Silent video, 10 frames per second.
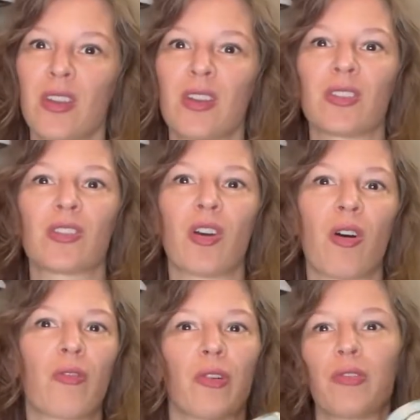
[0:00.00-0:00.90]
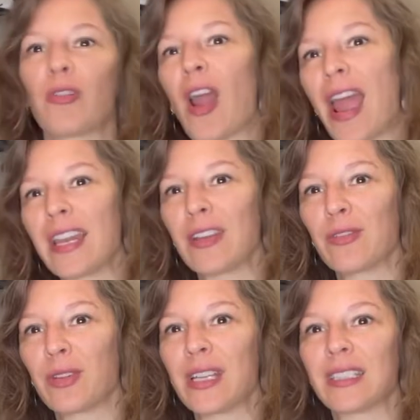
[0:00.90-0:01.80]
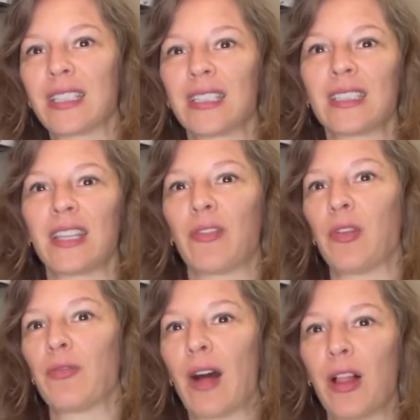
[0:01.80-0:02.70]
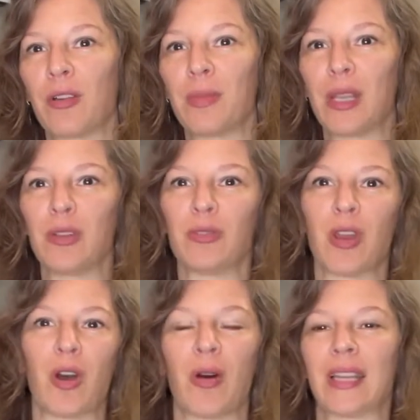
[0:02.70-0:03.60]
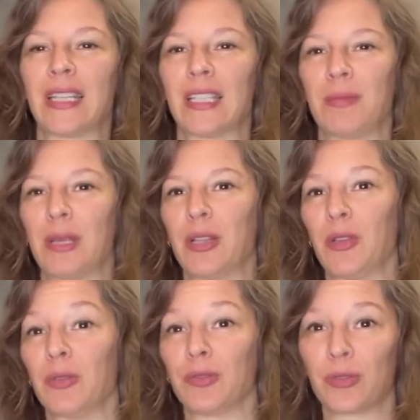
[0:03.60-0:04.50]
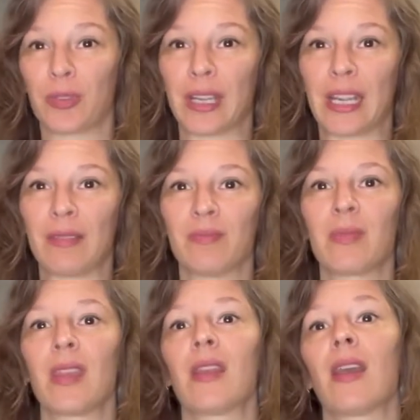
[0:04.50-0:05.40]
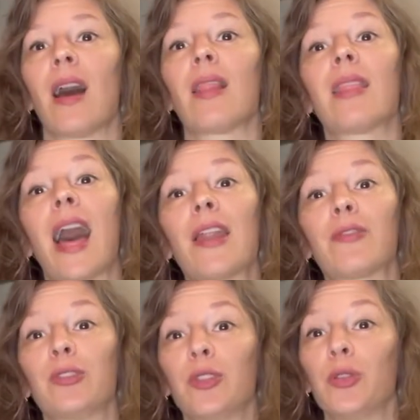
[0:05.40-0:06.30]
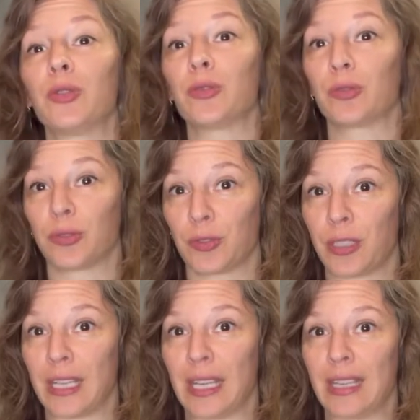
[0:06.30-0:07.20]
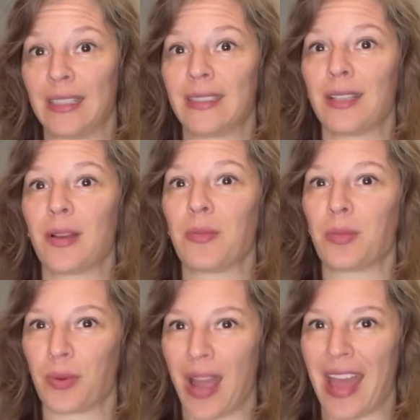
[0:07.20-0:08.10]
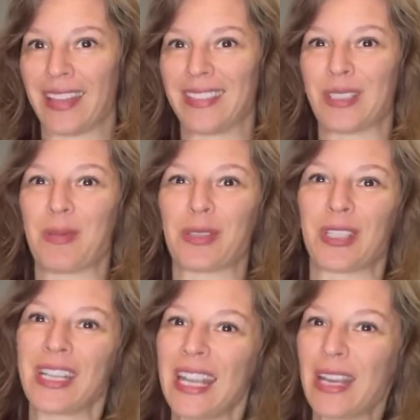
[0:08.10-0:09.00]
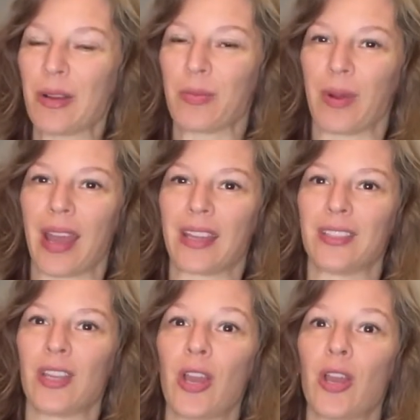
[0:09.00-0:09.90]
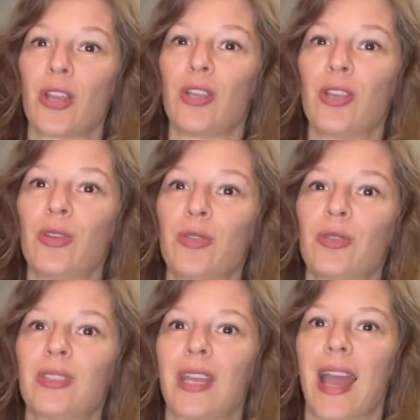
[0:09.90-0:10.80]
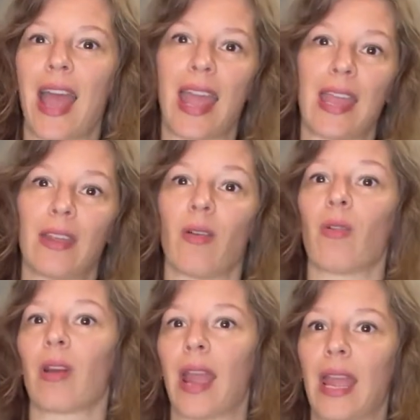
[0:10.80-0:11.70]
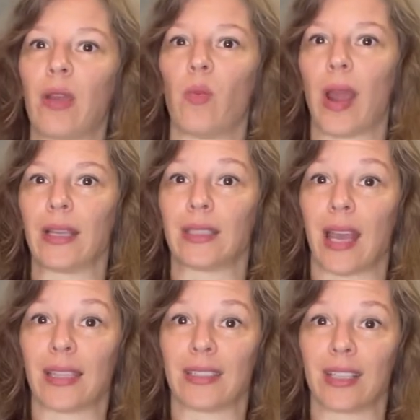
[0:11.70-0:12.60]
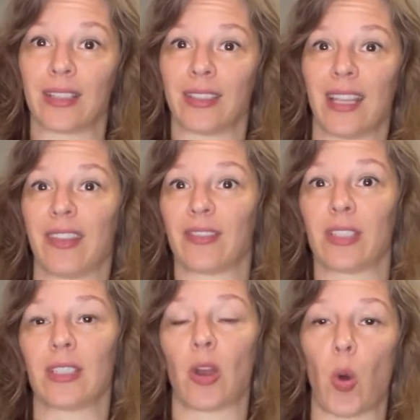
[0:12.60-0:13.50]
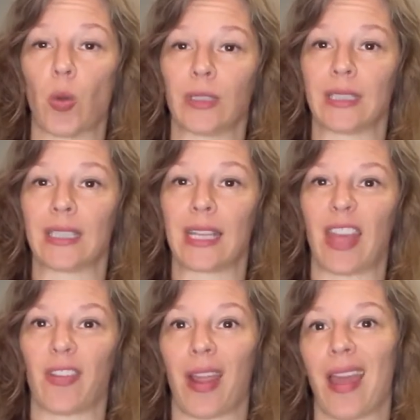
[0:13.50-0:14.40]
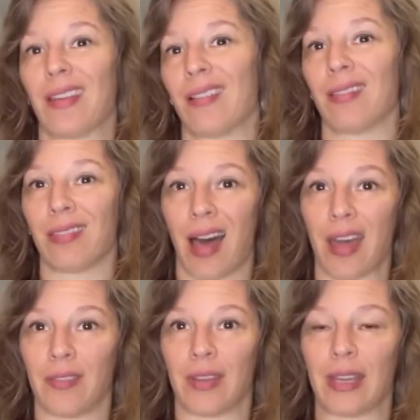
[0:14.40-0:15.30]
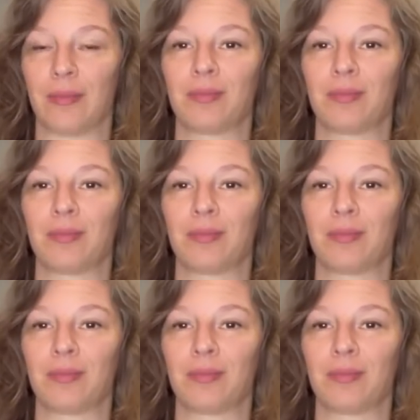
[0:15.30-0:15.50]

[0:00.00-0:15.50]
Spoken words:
So for a variety of reasons, if you follow me, you know I tend to be gluten-free. A lot of gluten-free breads, especially keto breads, use egg or egg whites as their lift and to hold it together, and a lot of it.